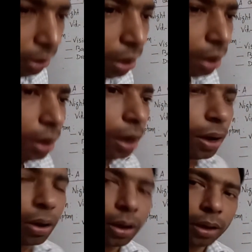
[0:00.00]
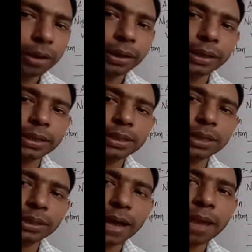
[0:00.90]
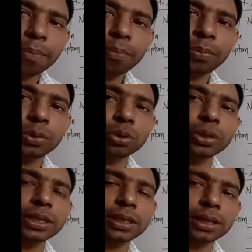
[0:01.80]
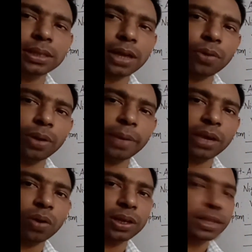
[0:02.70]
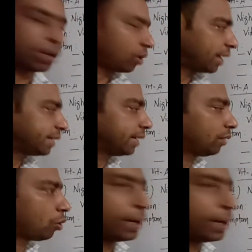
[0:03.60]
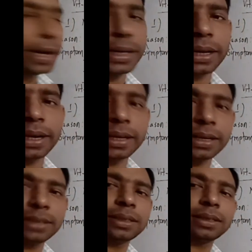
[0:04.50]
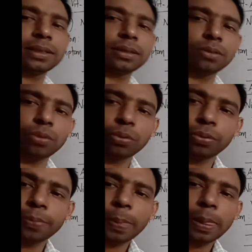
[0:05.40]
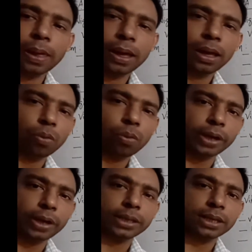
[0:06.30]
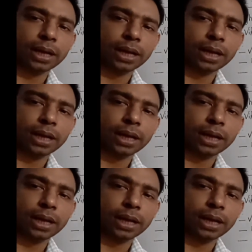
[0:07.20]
it is the time to discuss. I will make you understand, or I tell copyright and I erase. Wait, I will discuss.